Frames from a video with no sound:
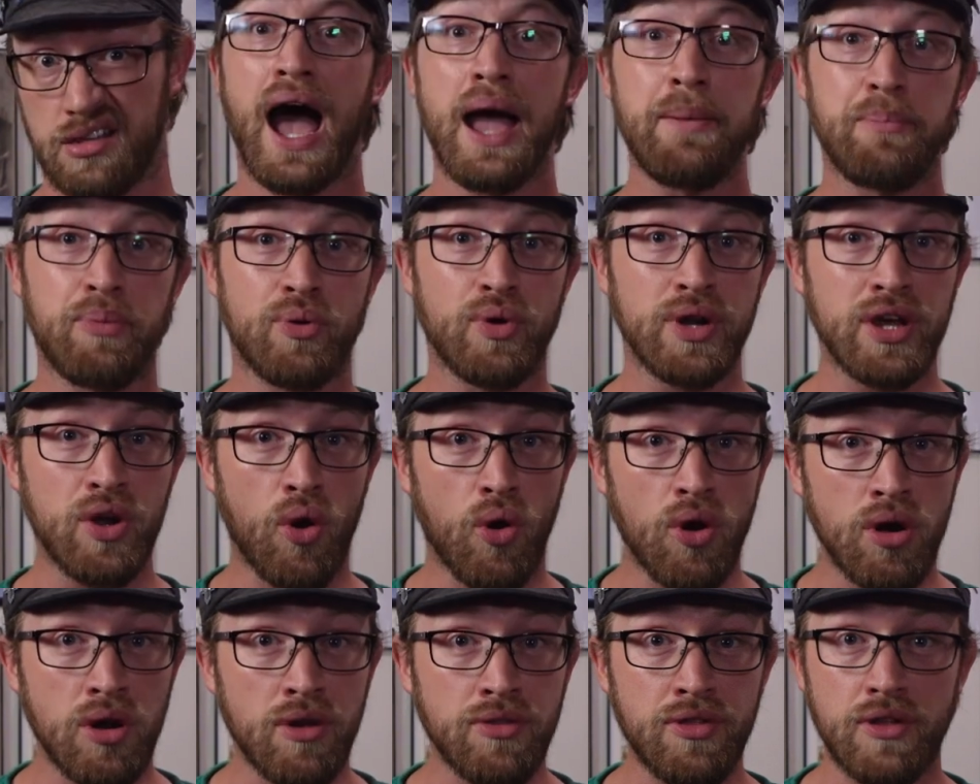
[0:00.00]
I
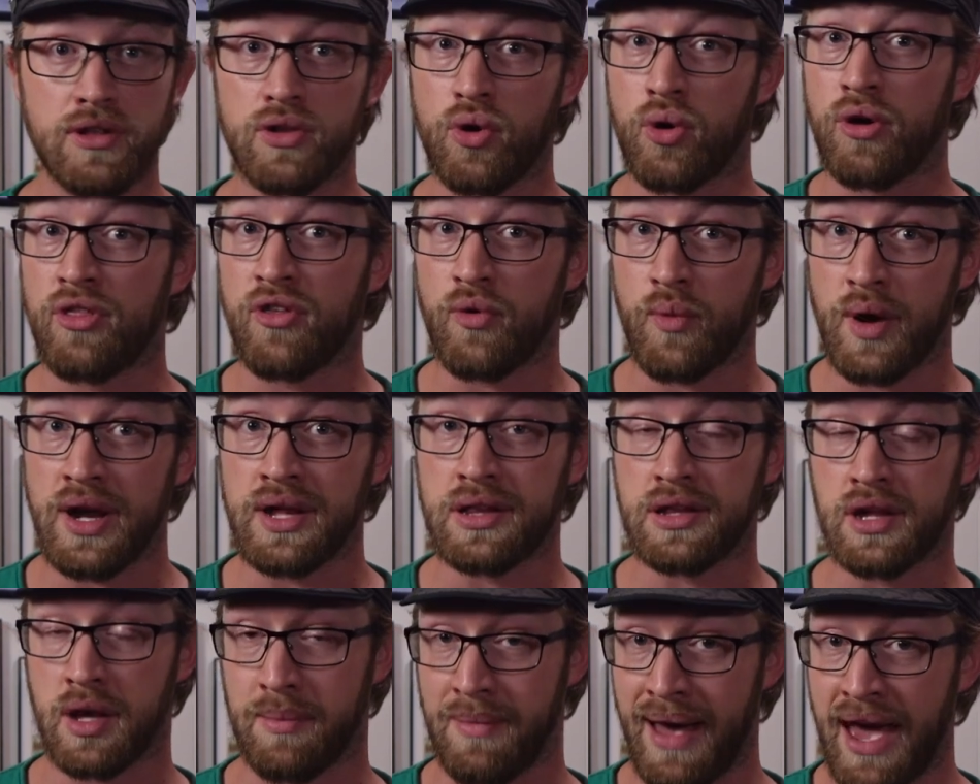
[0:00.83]
pre-ordered the Lord of the
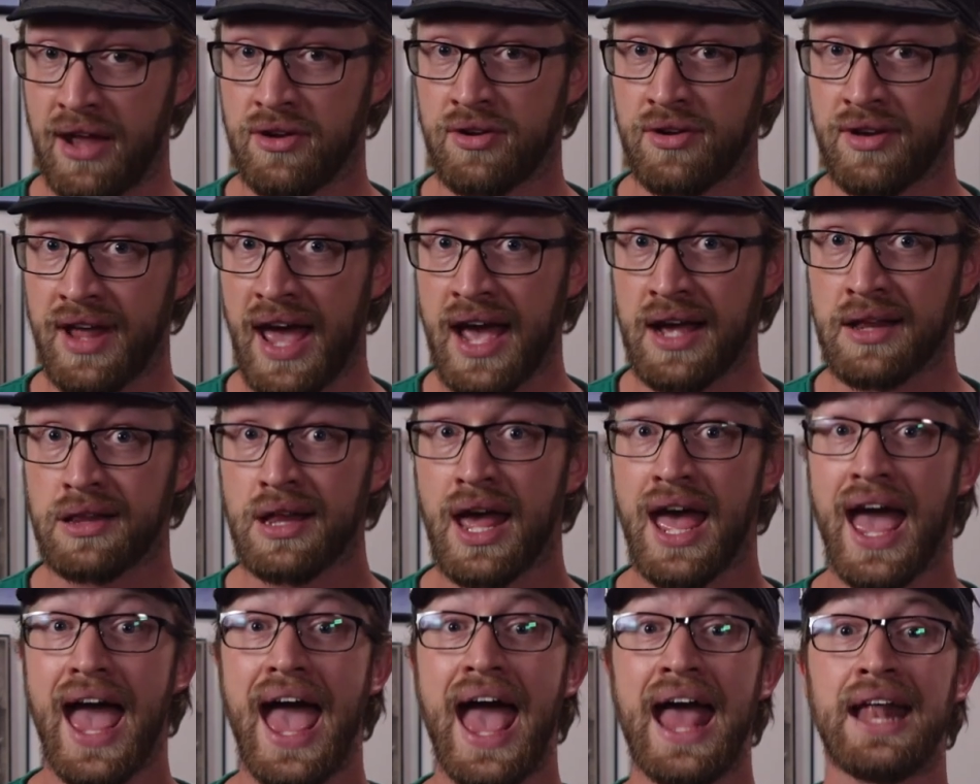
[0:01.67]
Rings Commander decks
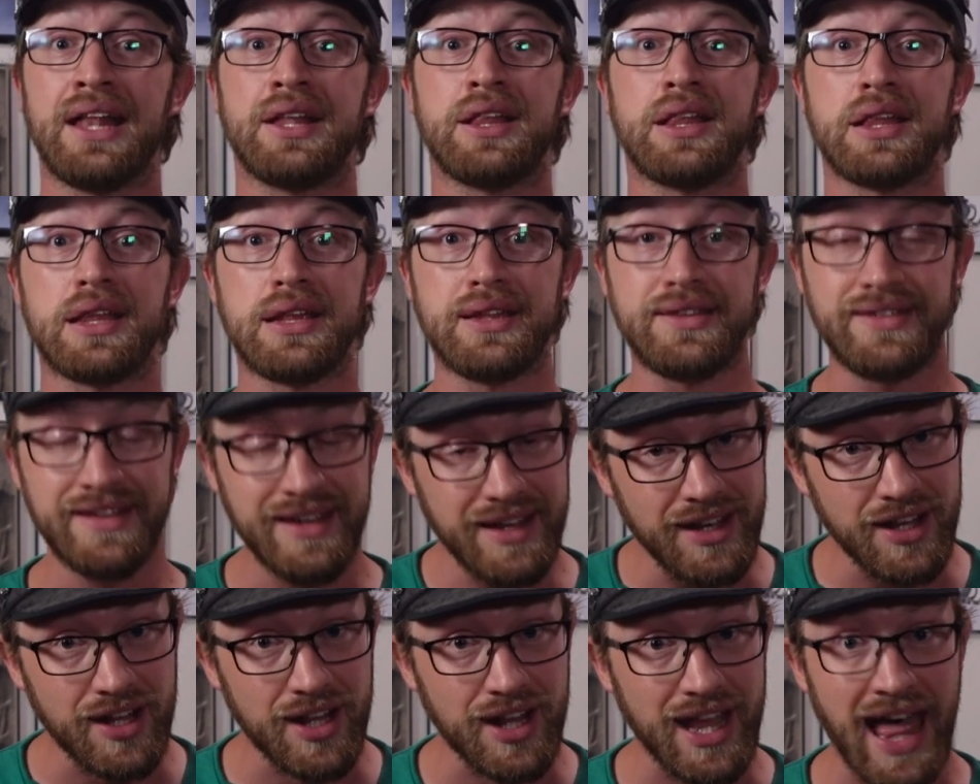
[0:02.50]
and
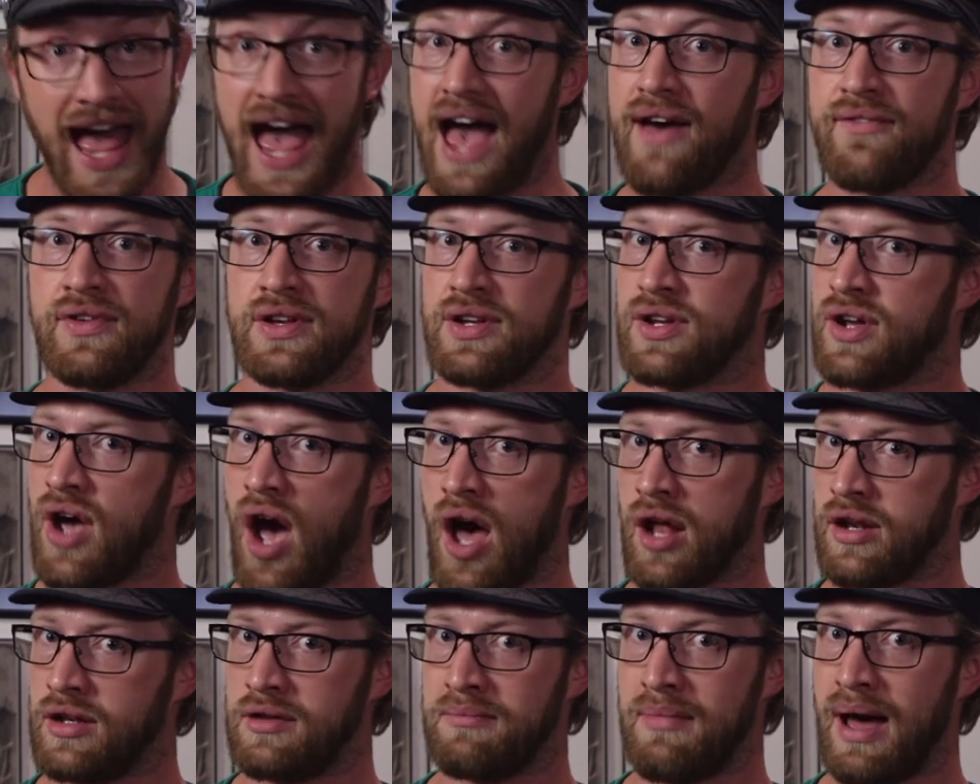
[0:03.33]
still haven't
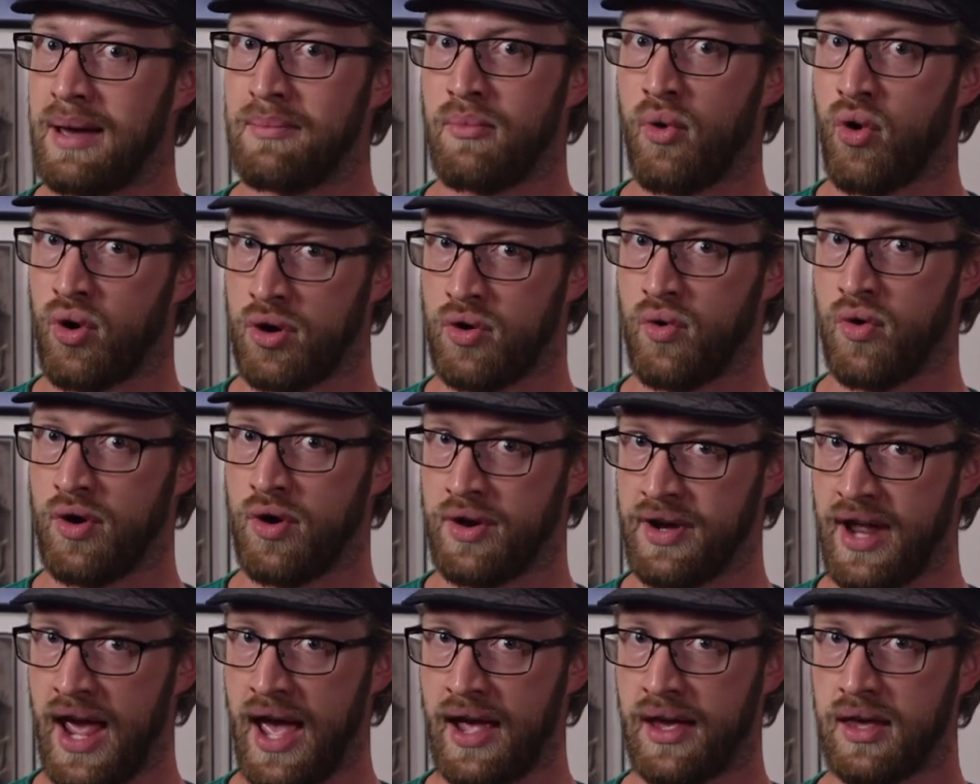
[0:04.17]
gotten my Mordor
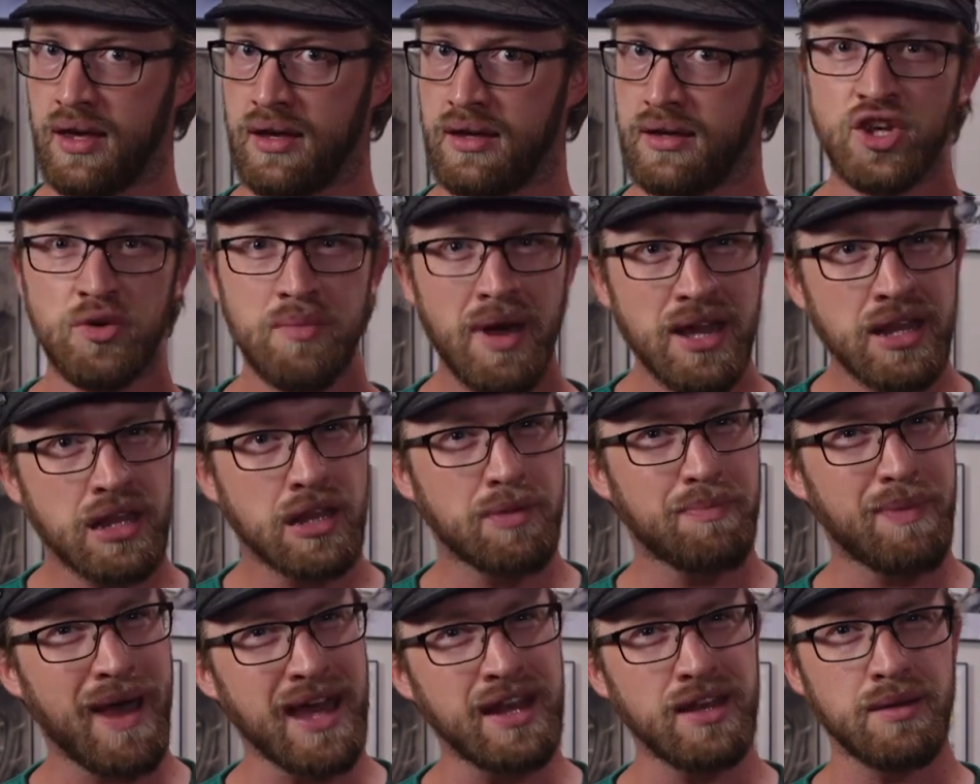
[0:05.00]
deck. You may
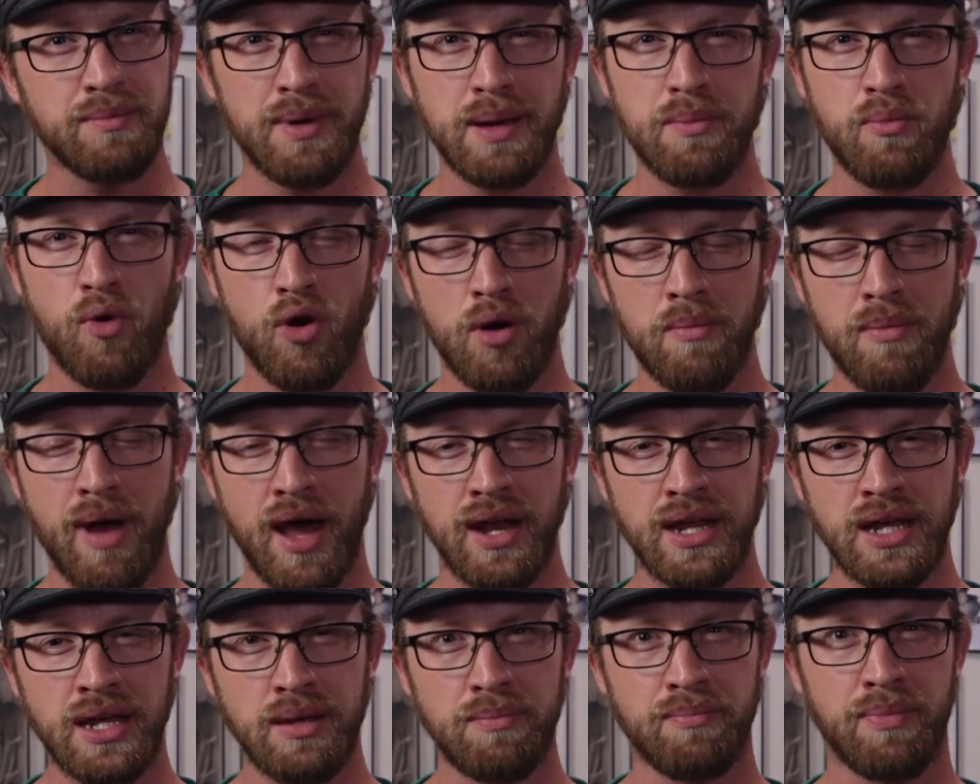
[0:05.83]
spend a bit more
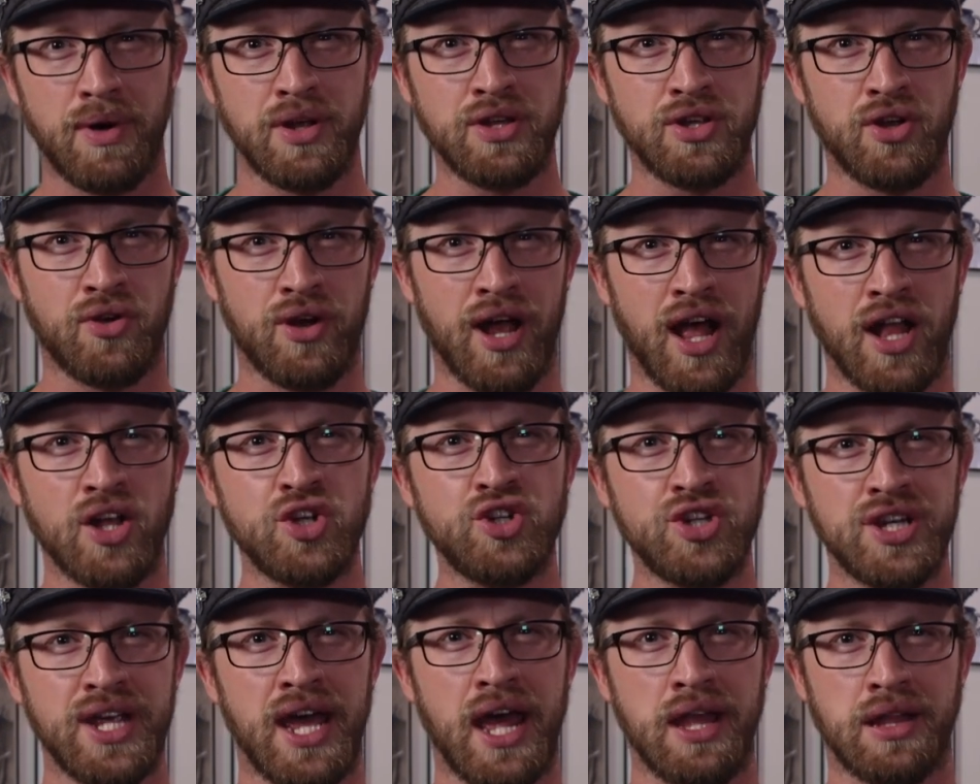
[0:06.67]
money, but your
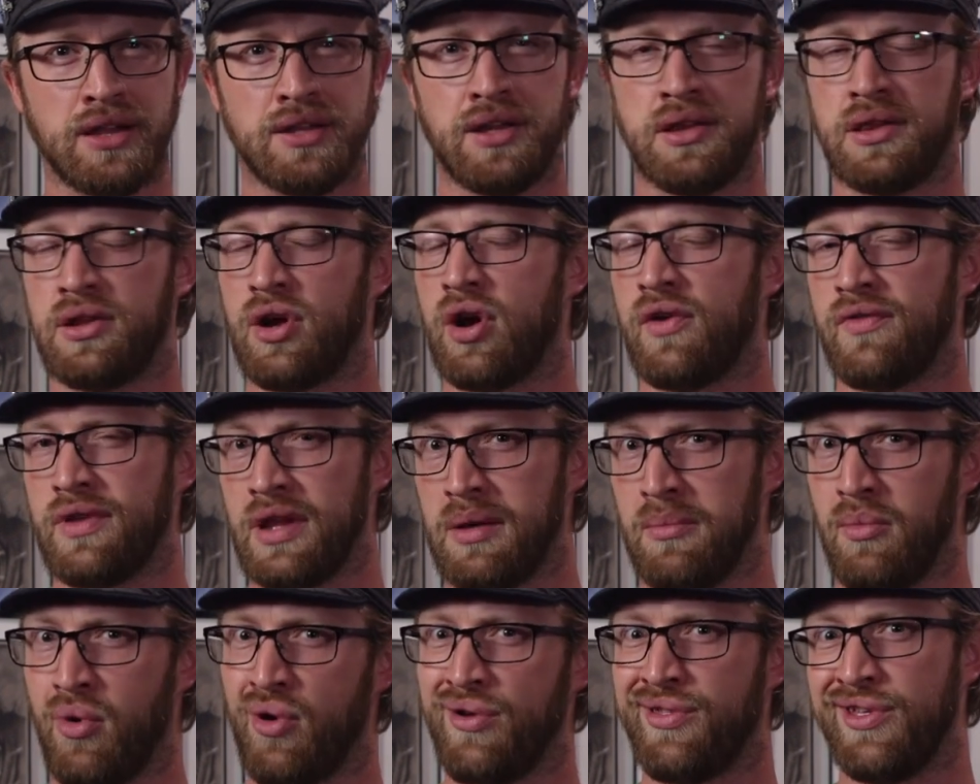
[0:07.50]
LGS deserves it
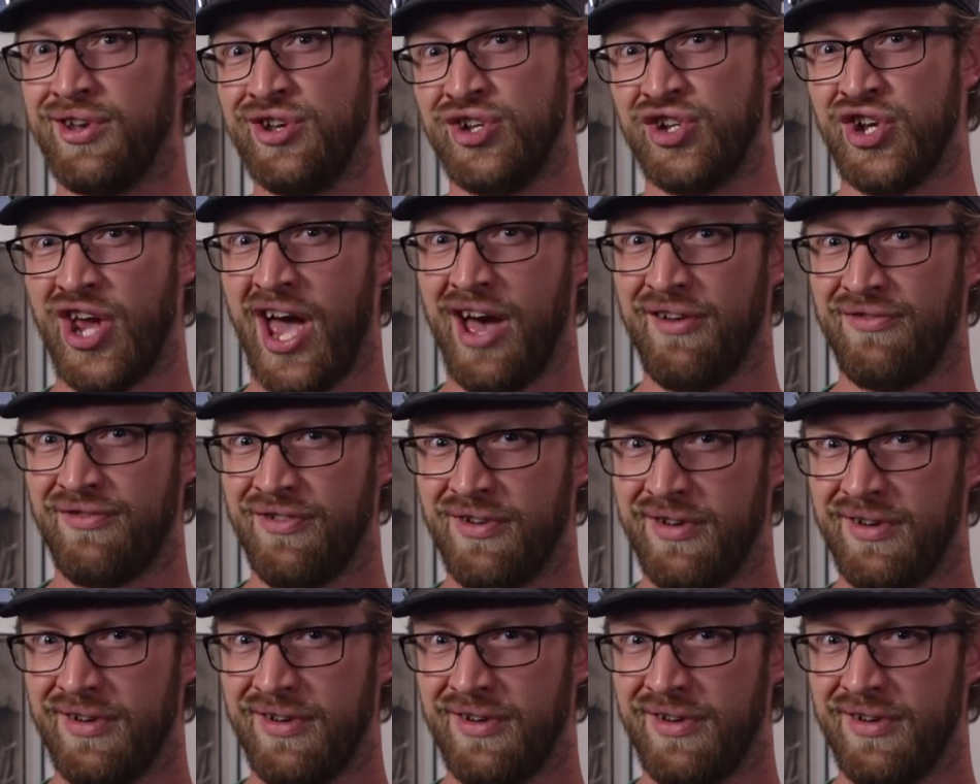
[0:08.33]
more than Jeff.